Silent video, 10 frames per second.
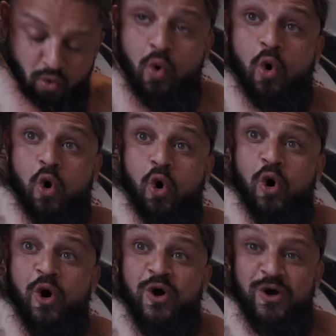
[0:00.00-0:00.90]
that's oh,
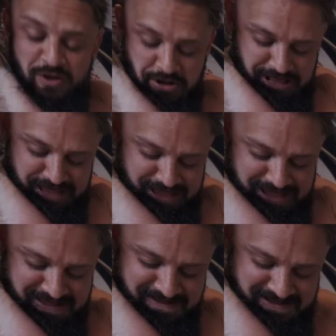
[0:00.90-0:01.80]
definition. Look at
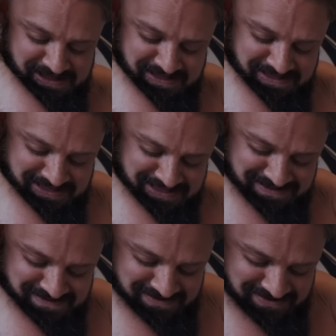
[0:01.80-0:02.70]
that.
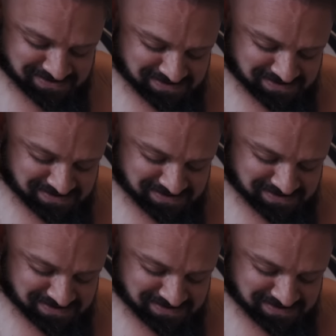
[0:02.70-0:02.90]
Just